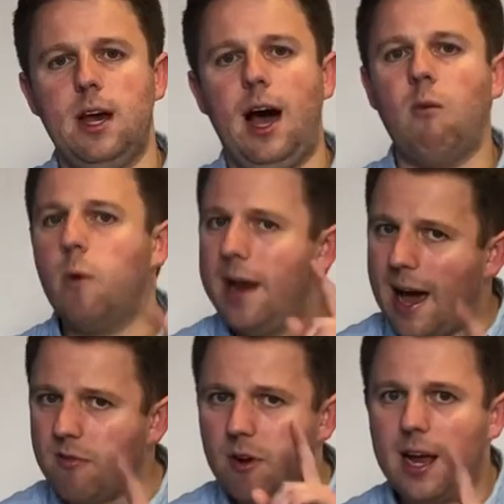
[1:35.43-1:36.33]
And
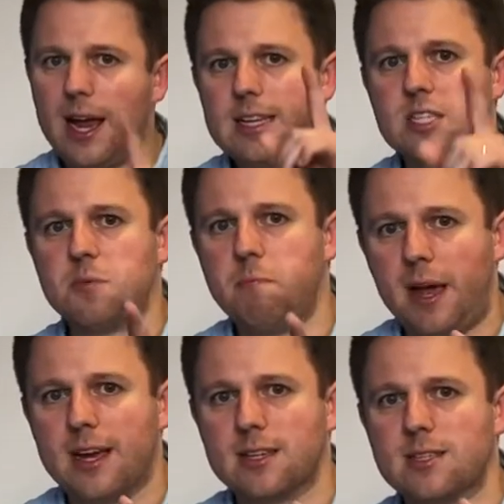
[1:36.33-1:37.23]
whenever he
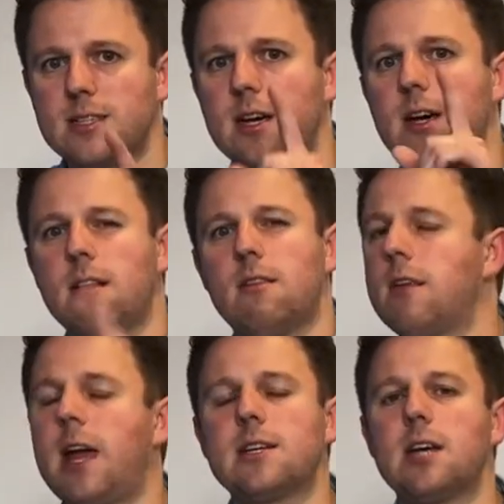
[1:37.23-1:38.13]
speaks,
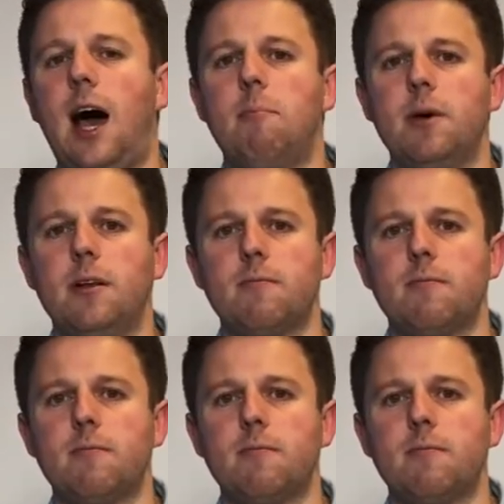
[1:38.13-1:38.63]
things happen.